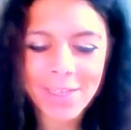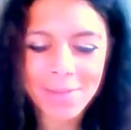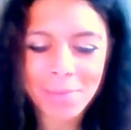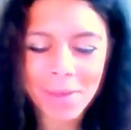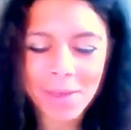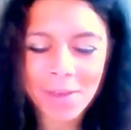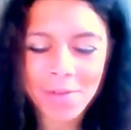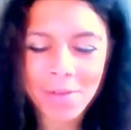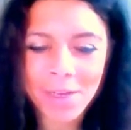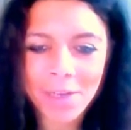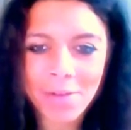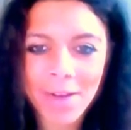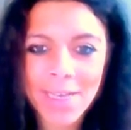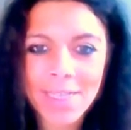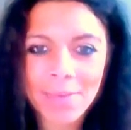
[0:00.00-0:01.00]

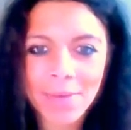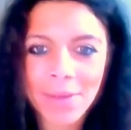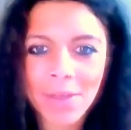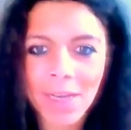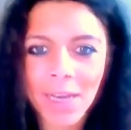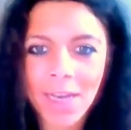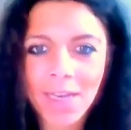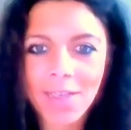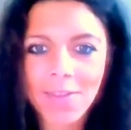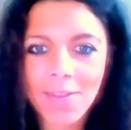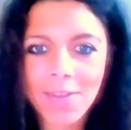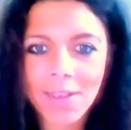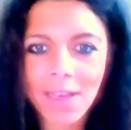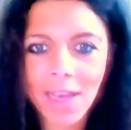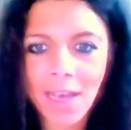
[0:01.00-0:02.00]
However, it's been a really
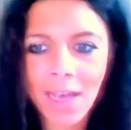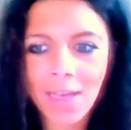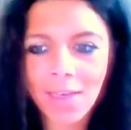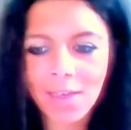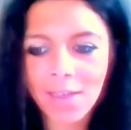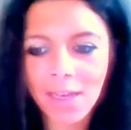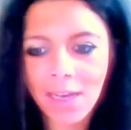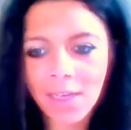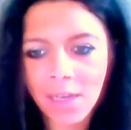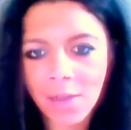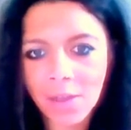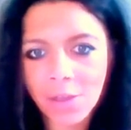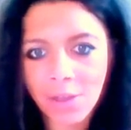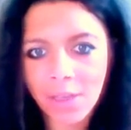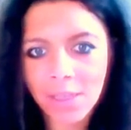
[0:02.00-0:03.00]
crazy few days,
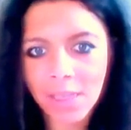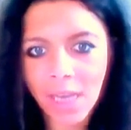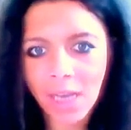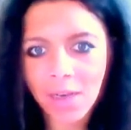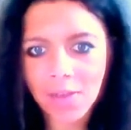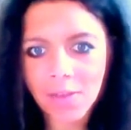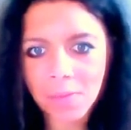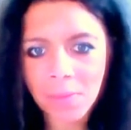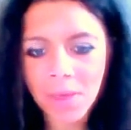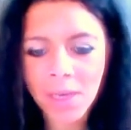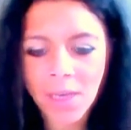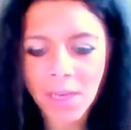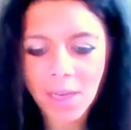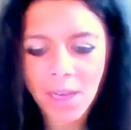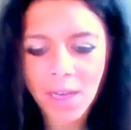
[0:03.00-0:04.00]
and I know they're
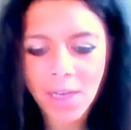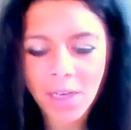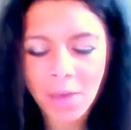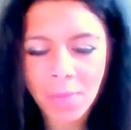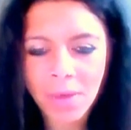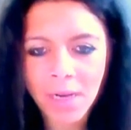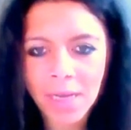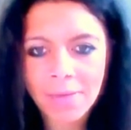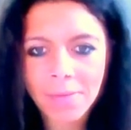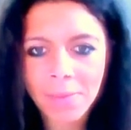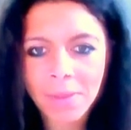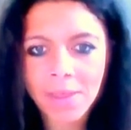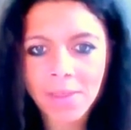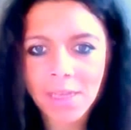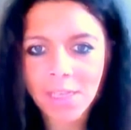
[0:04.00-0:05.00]
trying to silence
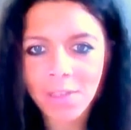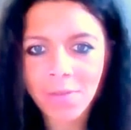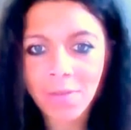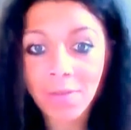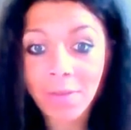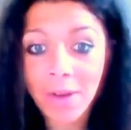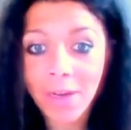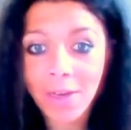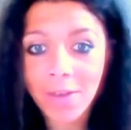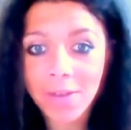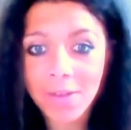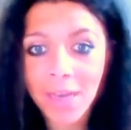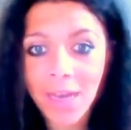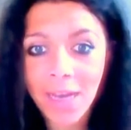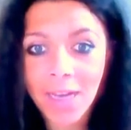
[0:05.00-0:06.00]
me. I know my life's been
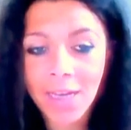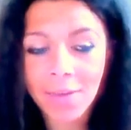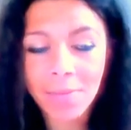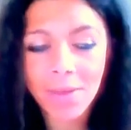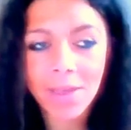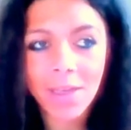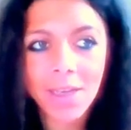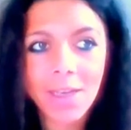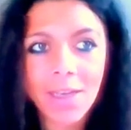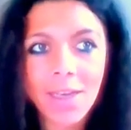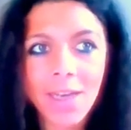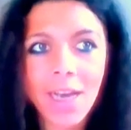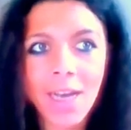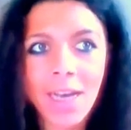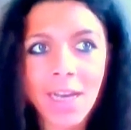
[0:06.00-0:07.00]
in danger for a very long
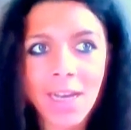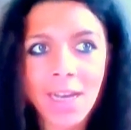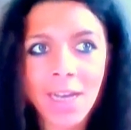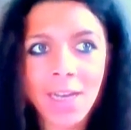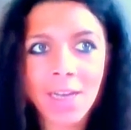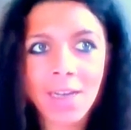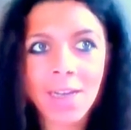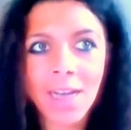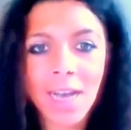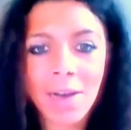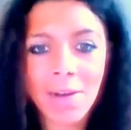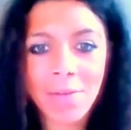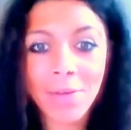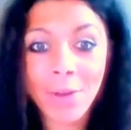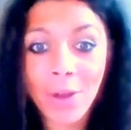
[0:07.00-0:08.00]
time.
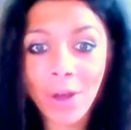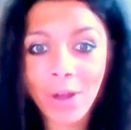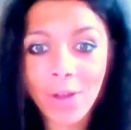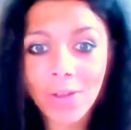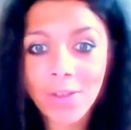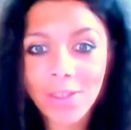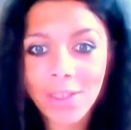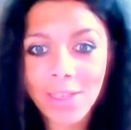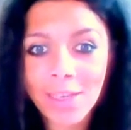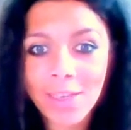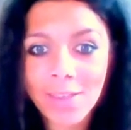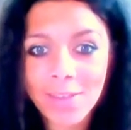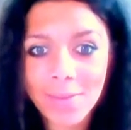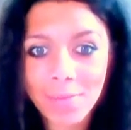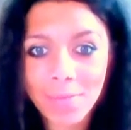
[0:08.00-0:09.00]

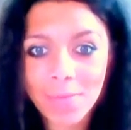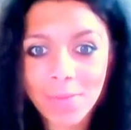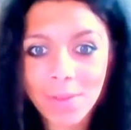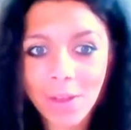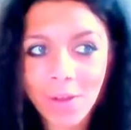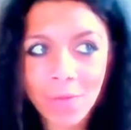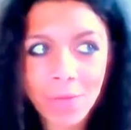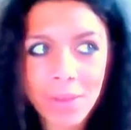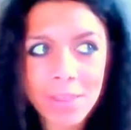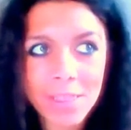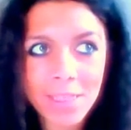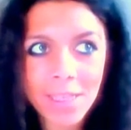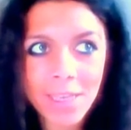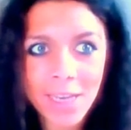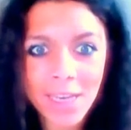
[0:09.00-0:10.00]
However, God
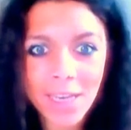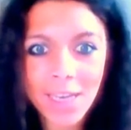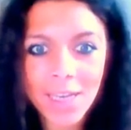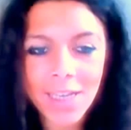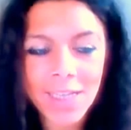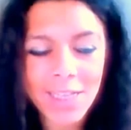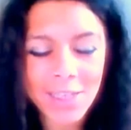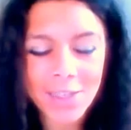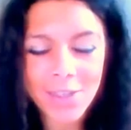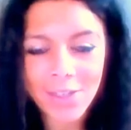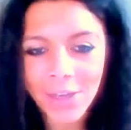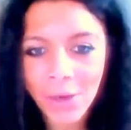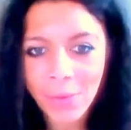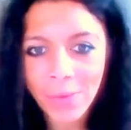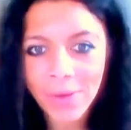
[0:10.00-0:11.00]
is
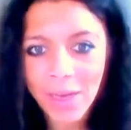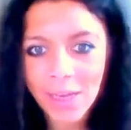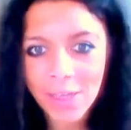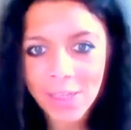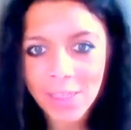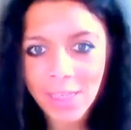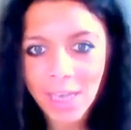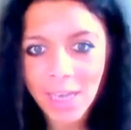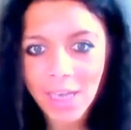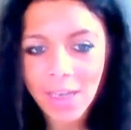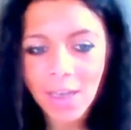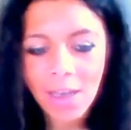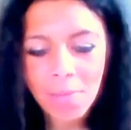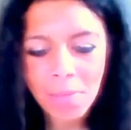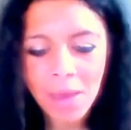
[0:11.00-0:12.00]
obviously, look,
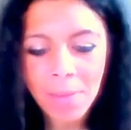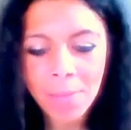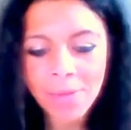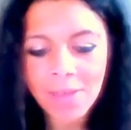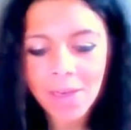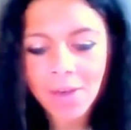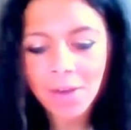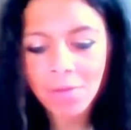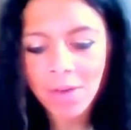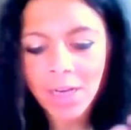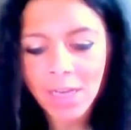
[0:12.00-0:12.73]
no one can just get...